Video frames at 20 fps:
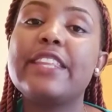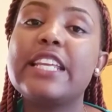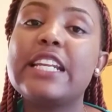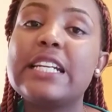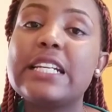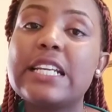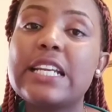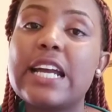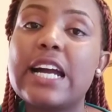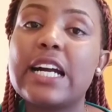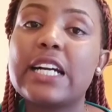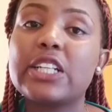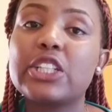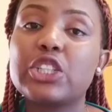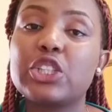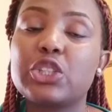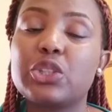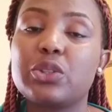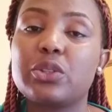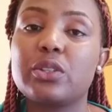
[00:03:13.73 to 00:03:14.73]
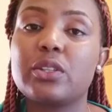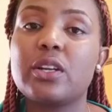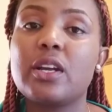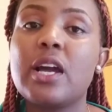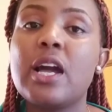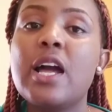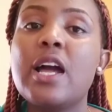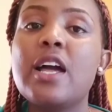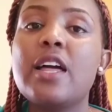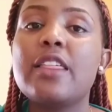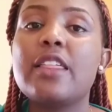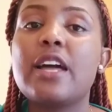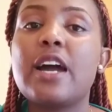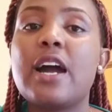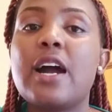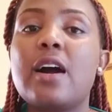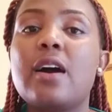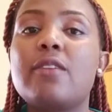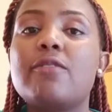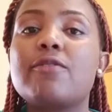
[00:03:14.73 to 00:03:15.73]
reaction
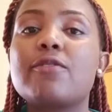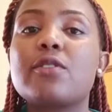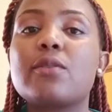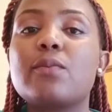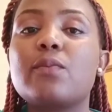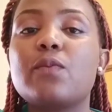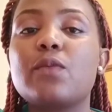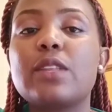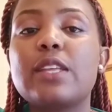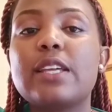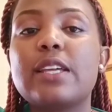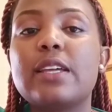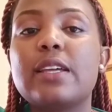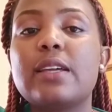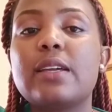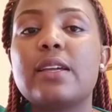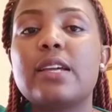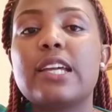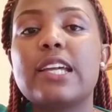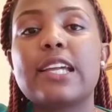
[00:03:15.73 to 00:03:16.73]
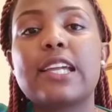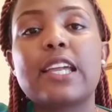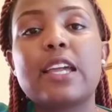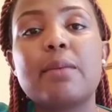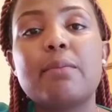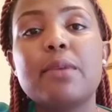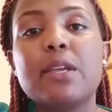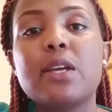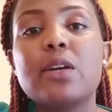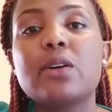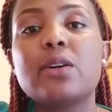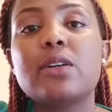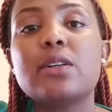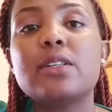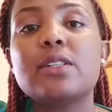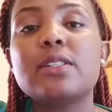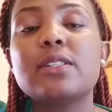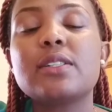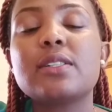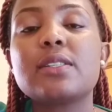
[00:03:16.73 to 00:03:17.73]
from the
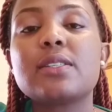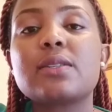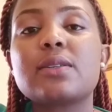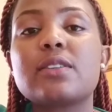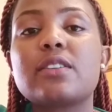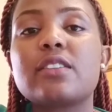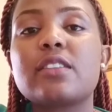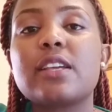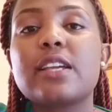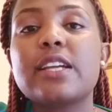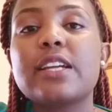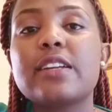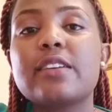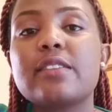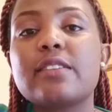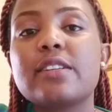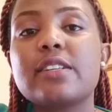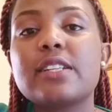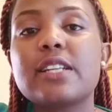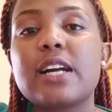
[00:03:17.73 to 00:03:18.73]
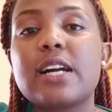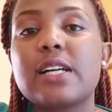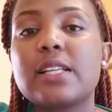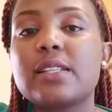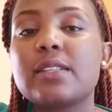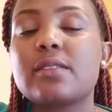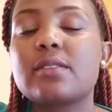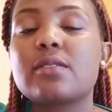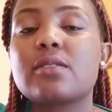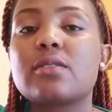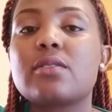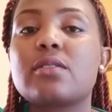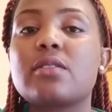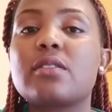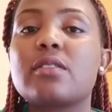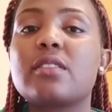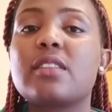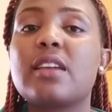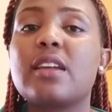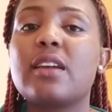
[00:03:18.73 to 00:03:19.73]
chemicals or the irritants or
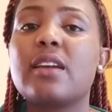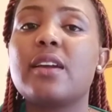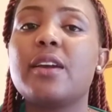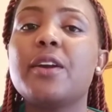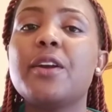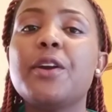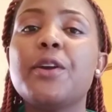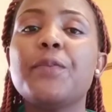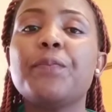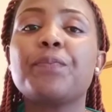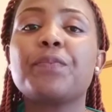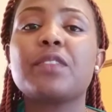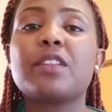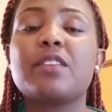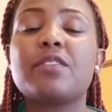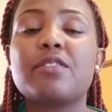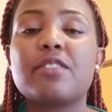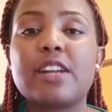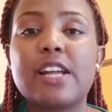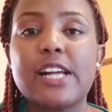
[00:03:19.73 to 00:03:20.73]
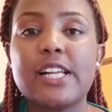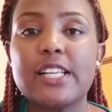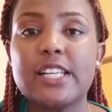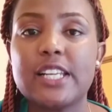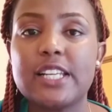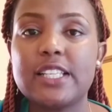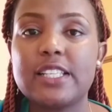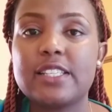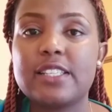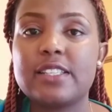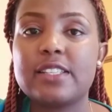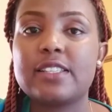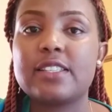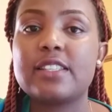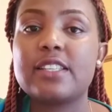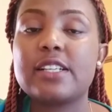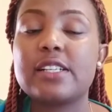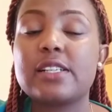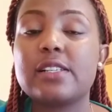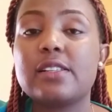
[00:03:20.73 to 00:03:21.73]
the fragrances
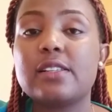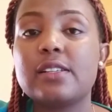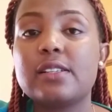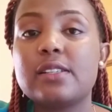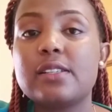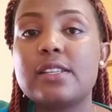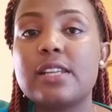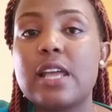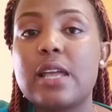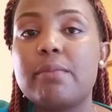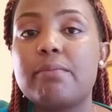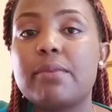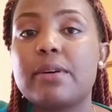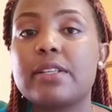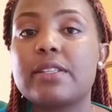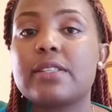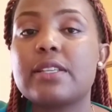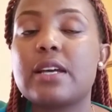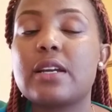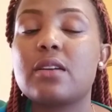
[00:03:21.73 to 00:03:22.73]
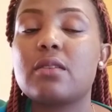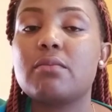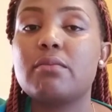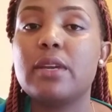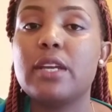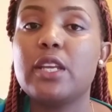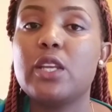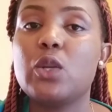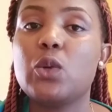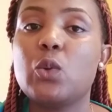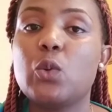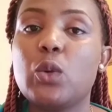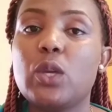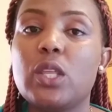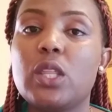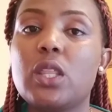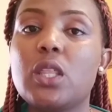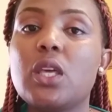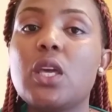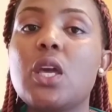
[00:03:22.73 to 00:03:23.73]
that these diapers are made
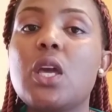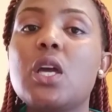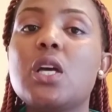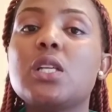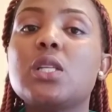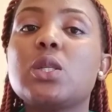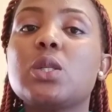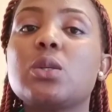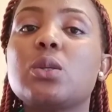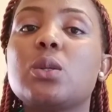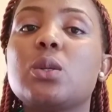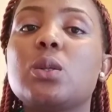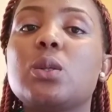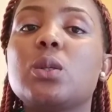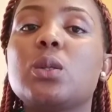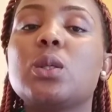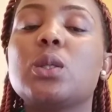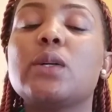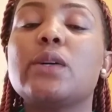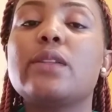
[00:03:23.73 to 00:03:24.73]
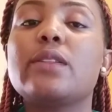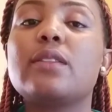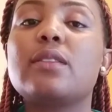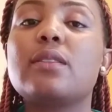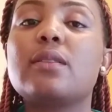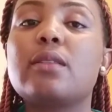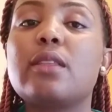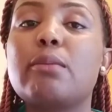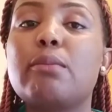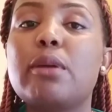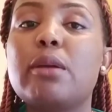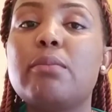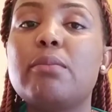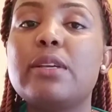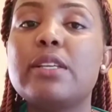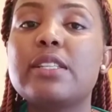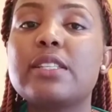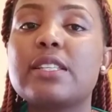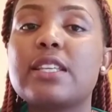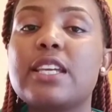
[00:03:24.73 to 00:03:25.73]
with. So the
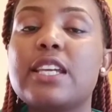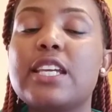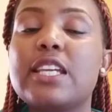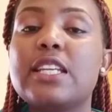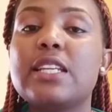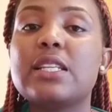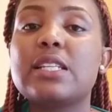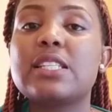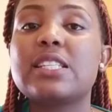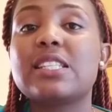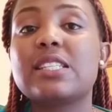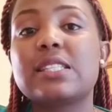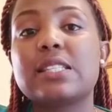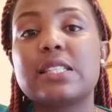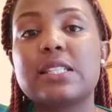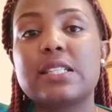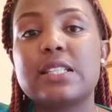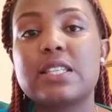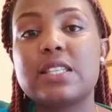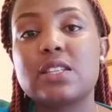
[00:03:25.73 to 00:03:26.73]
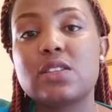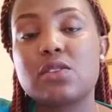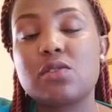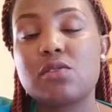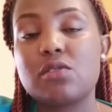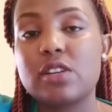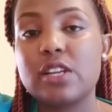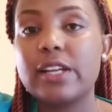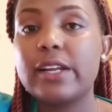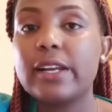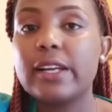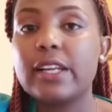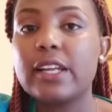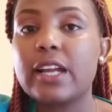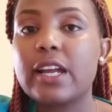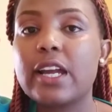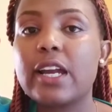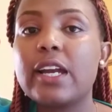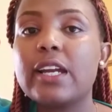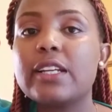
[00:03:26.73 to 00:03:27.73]
baby's skin, since it's so
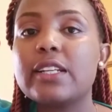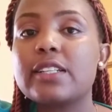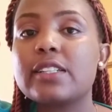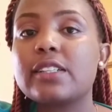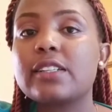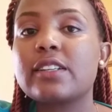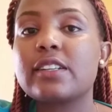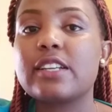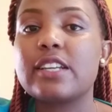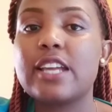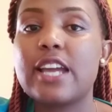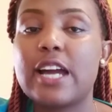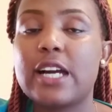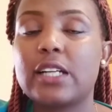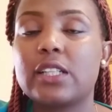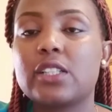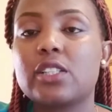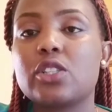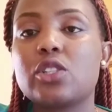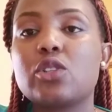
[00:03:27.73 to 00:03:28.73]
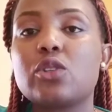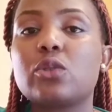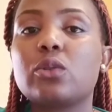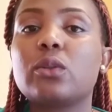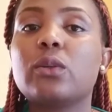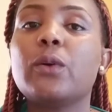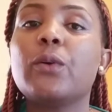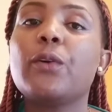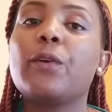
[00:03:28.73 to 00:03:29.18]
delicate, reacts to